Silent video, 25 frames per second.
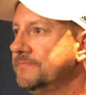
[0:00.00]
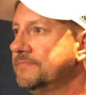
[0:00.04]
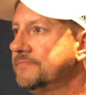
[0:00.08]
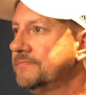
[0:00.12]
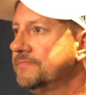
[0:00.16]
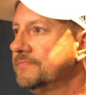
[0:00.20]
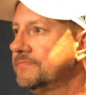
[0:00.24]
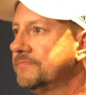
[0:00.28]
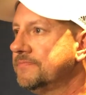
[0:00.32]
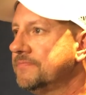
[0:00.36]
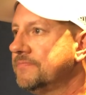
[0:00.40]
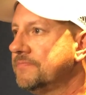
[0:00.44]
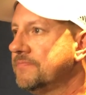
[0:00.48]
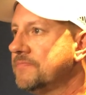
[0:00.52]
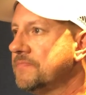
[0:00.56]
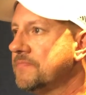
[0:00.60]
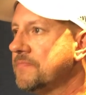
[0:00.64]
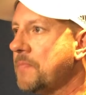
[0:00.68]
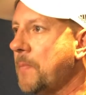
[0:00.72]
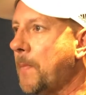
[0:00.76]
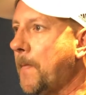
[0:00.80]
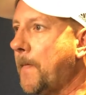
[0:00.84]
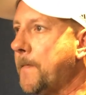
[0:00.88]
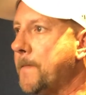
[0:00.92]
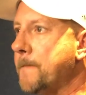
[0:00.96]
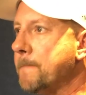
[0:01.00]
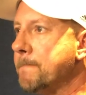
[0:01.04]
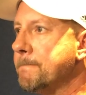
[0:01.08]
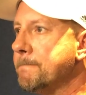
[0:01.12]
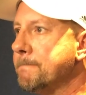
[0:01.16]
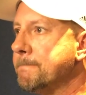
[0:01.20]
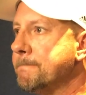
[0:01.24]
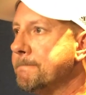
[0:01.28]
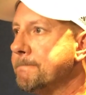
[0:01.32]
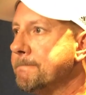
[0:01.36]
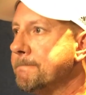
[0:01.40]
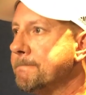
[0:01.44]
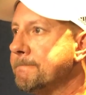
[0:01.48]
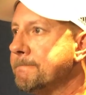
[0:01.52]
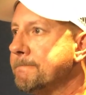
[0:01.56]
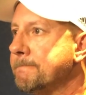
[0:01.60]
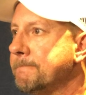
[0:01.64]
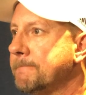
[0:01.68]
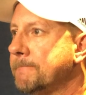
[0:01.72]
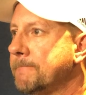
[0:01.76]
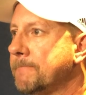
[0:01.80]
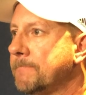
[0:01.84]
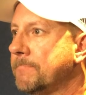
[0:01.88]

guard or tackle, whether it's Bentley or Payne?